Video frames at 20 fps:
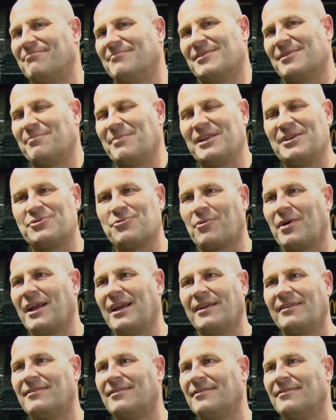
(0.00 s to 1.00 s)
somebody's
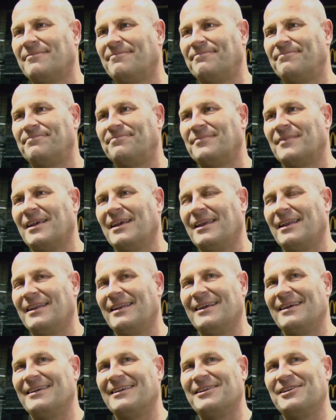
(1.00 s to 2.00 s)
ranked.
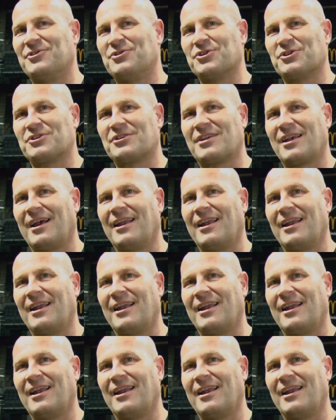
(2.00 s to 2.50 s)
And you just